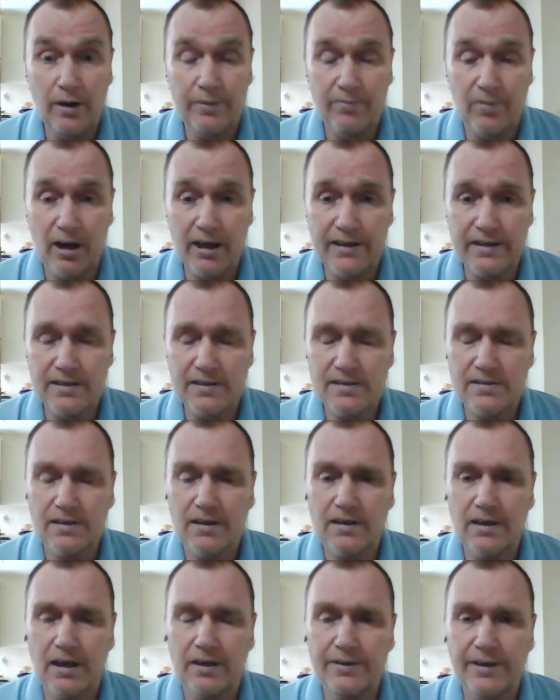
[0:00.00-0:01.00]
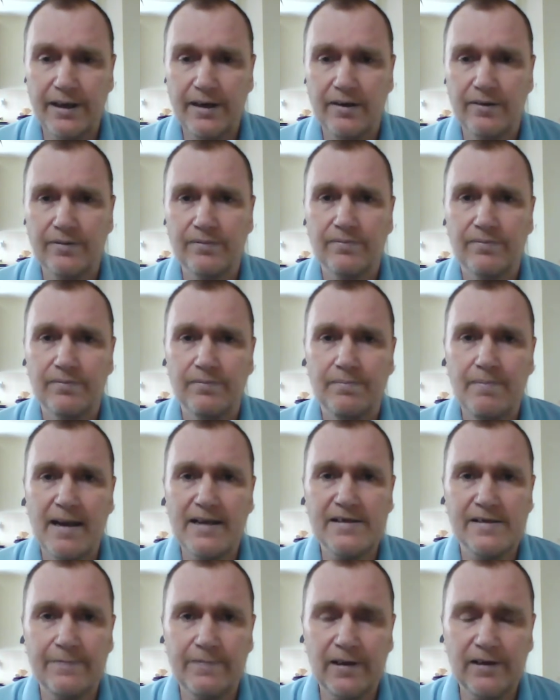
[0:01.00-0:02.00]
rates go down
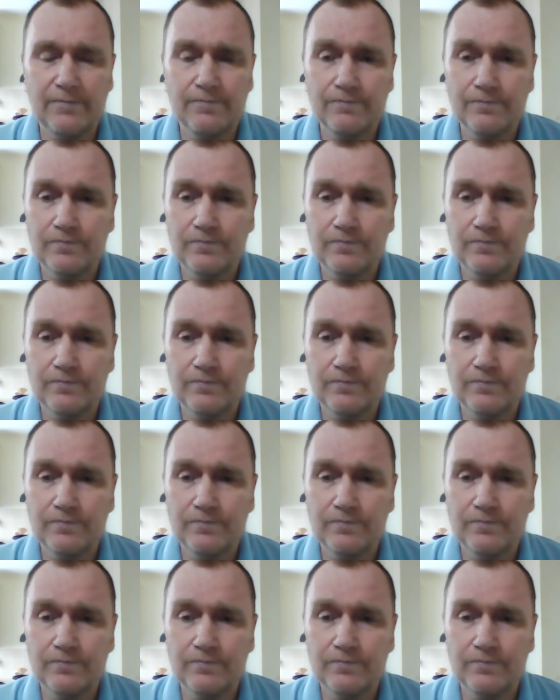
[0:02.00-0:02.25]
massively.